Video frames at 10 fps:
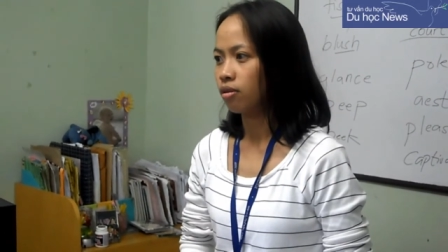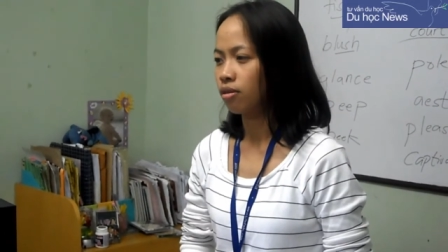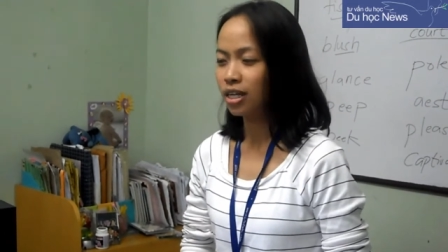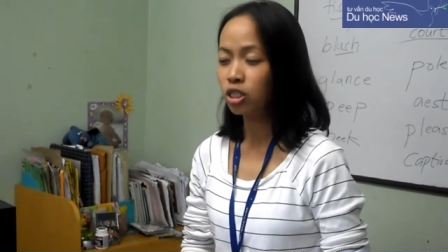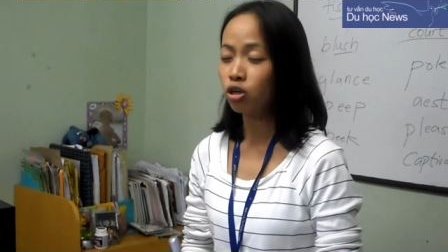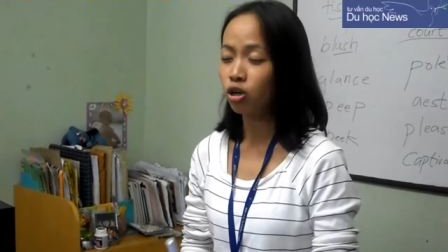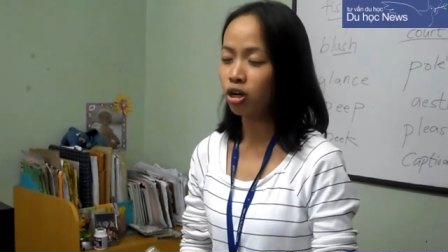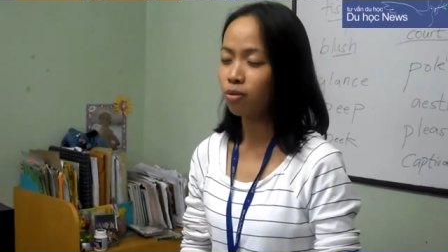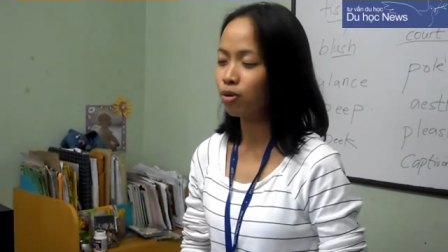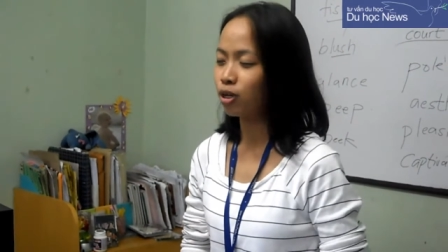That is the
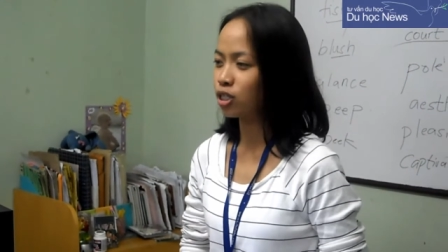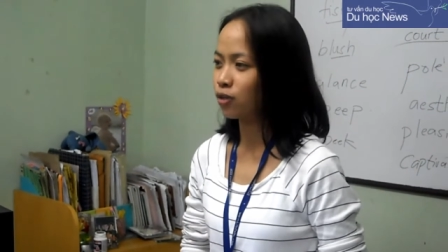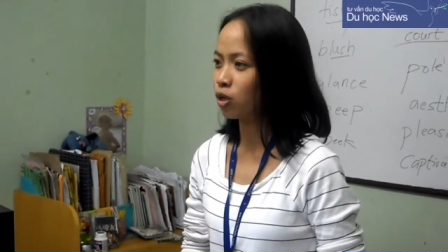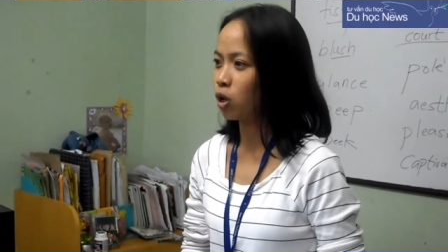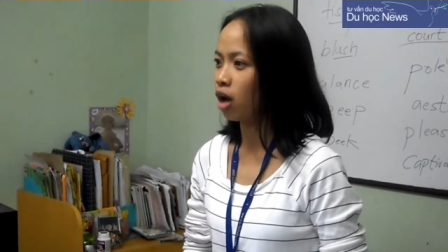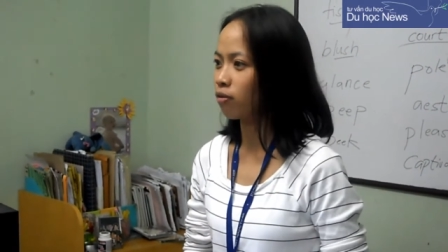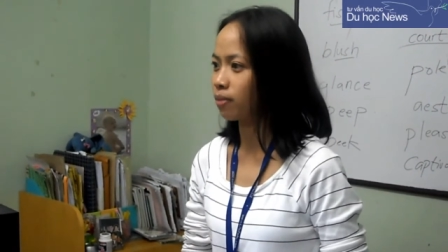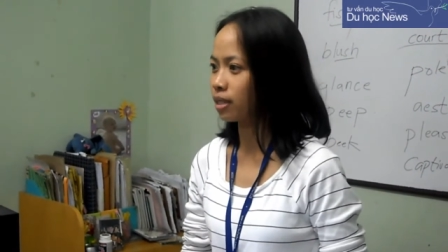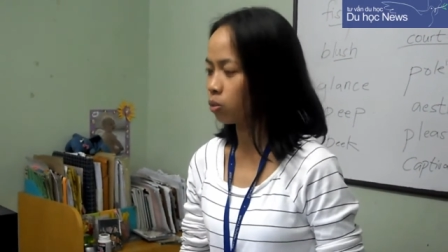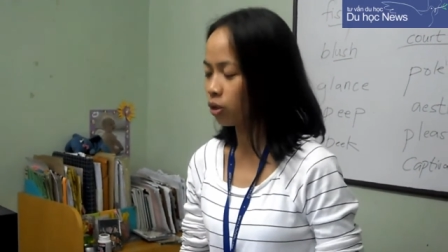current push of the
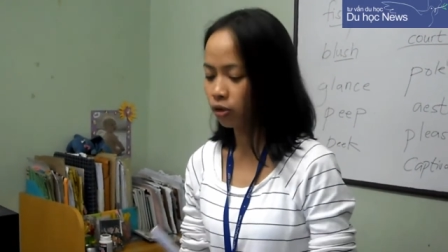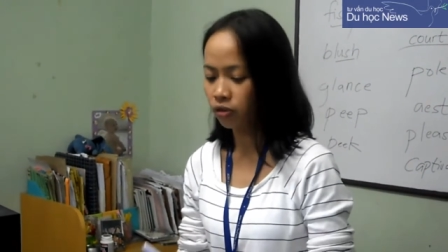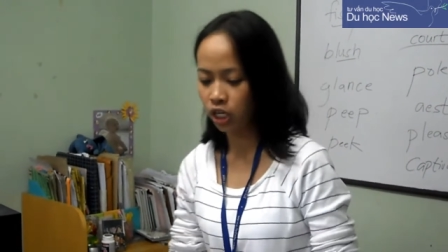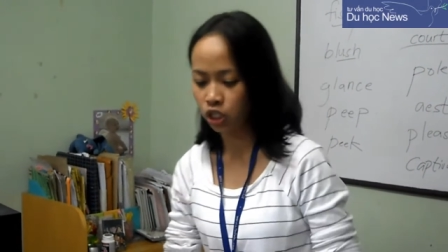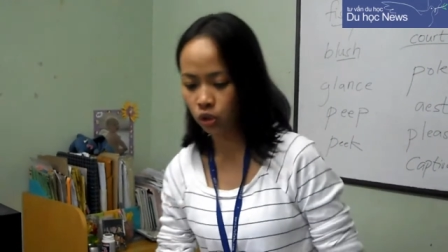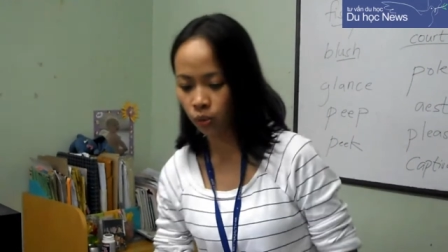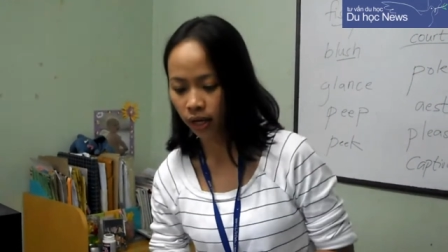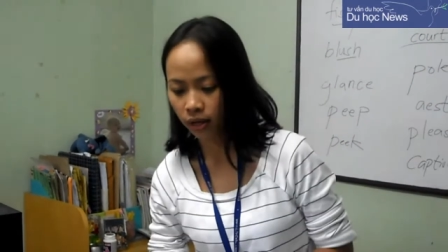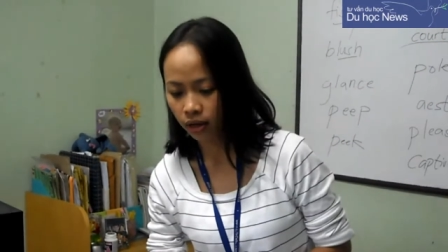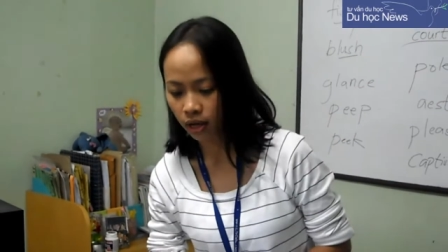government. What are they
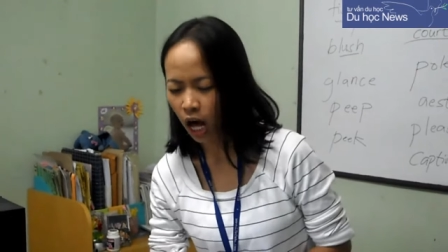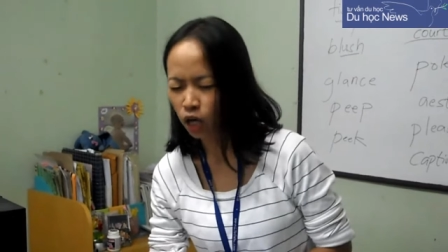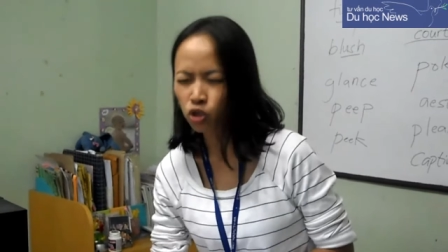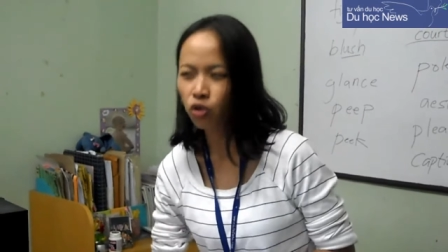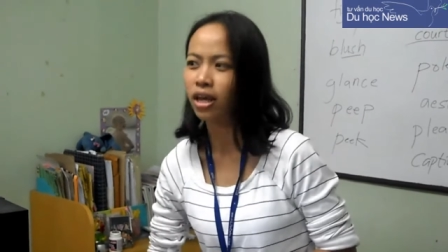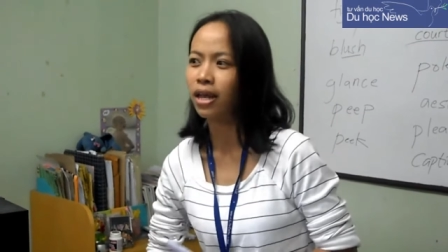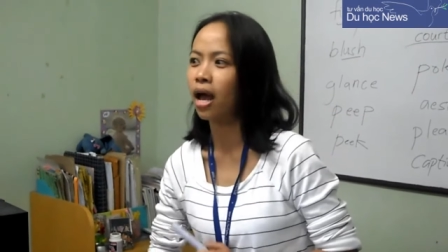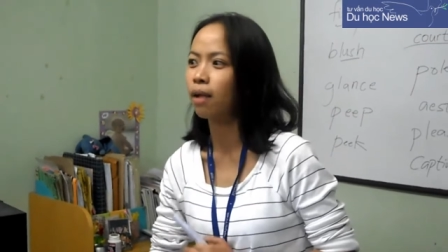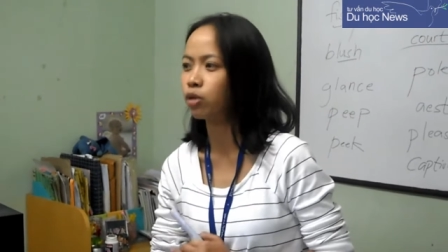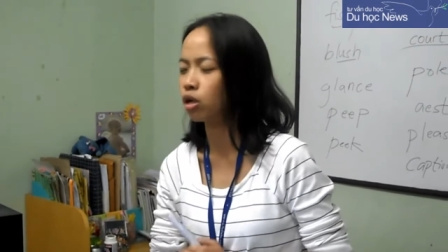doing? How do they
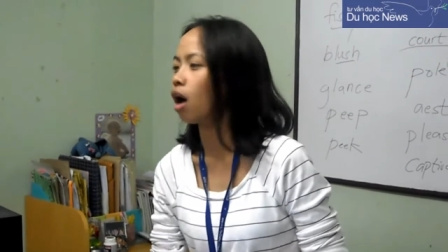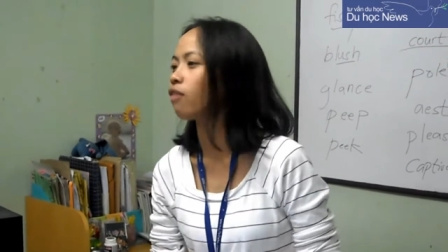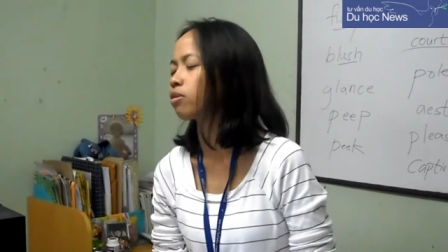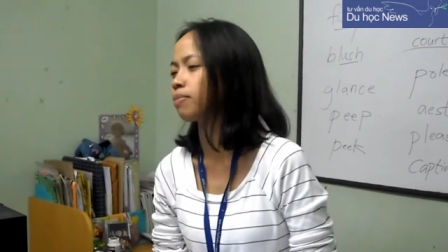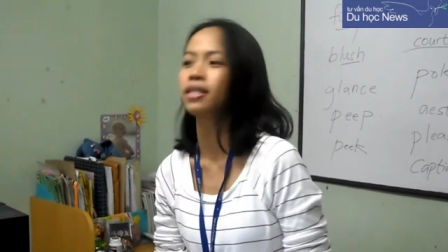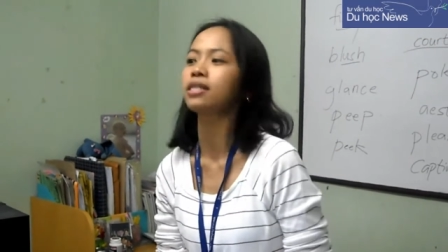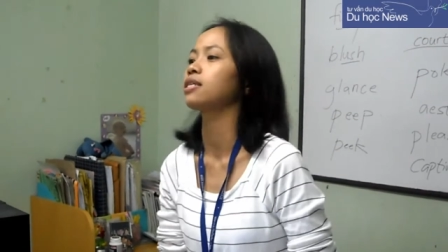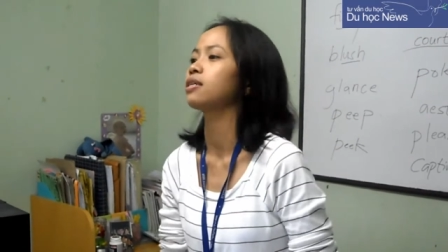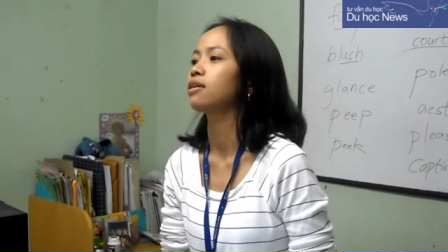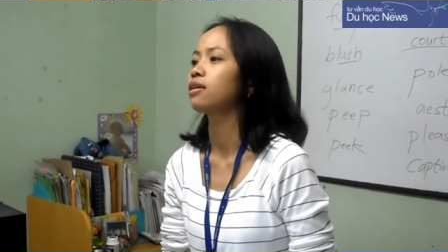help the
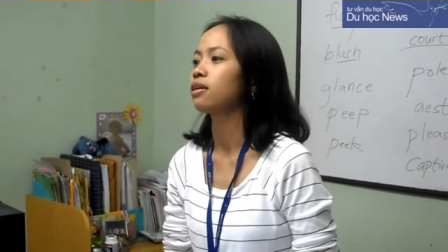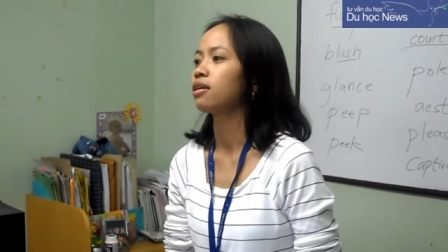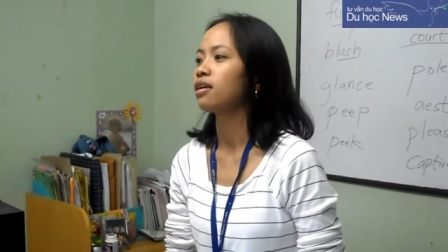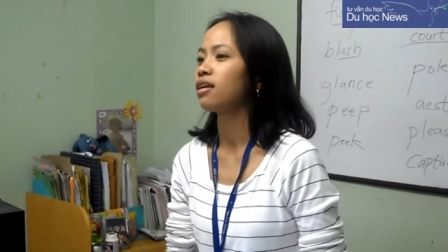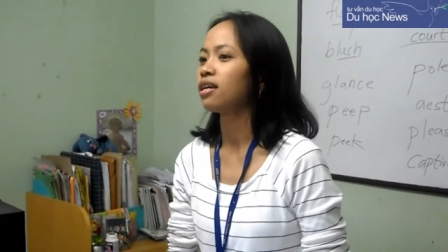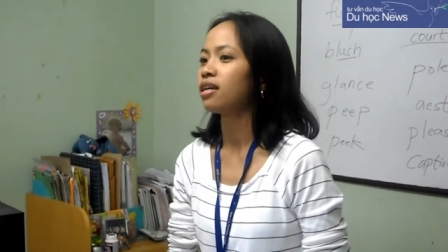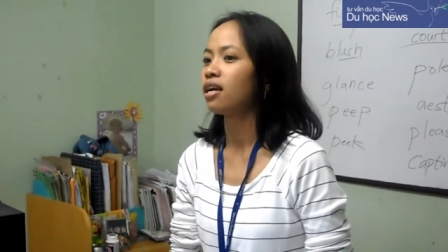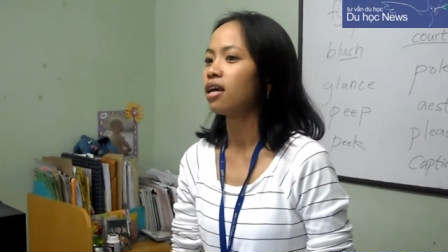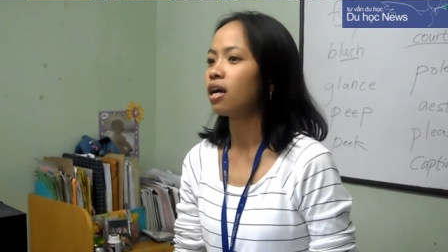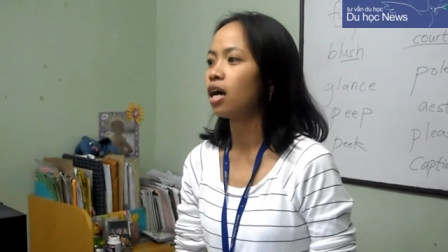government?
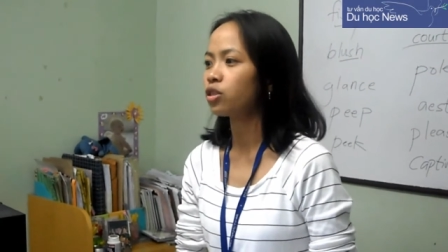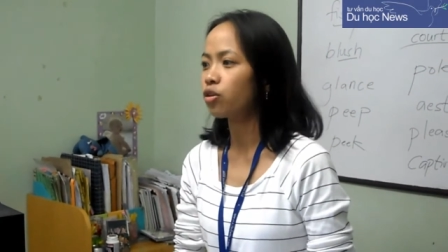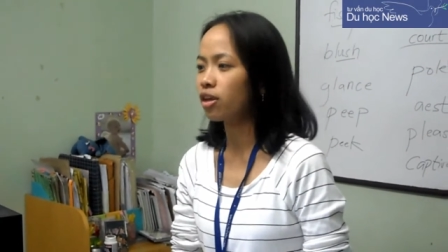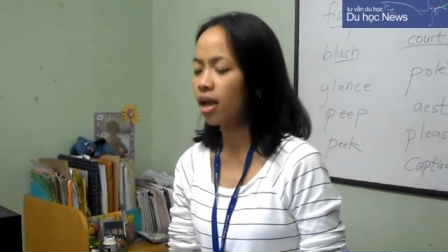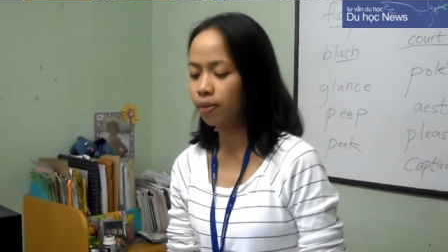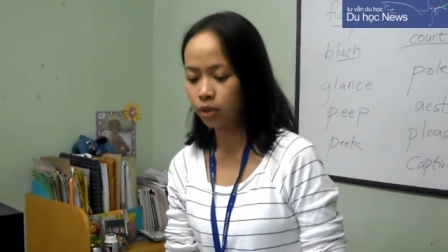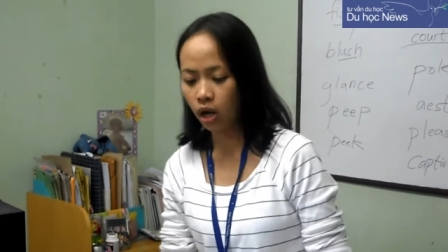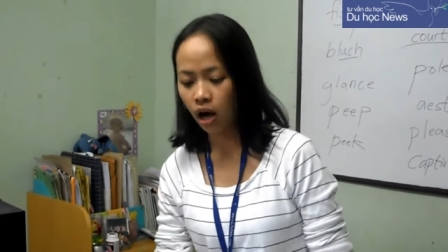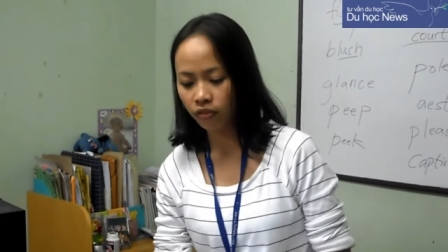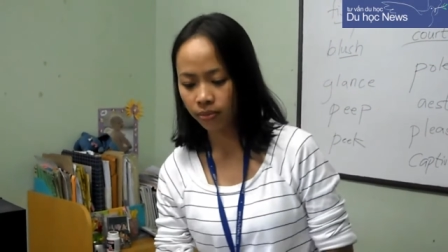How do they help the
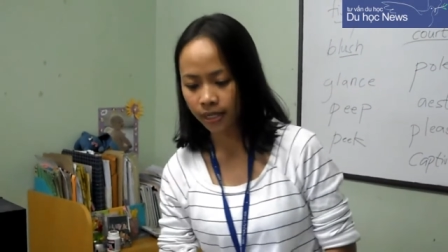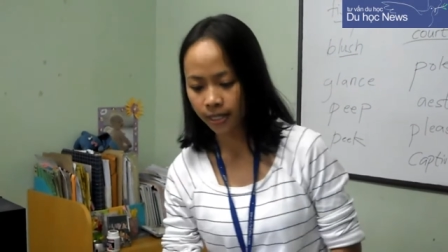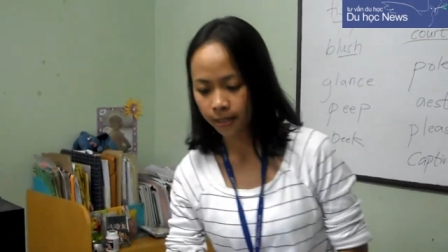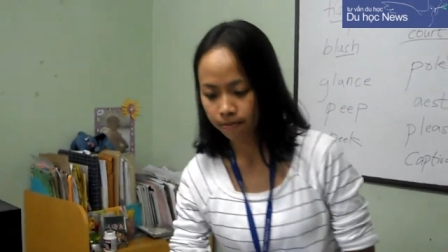government?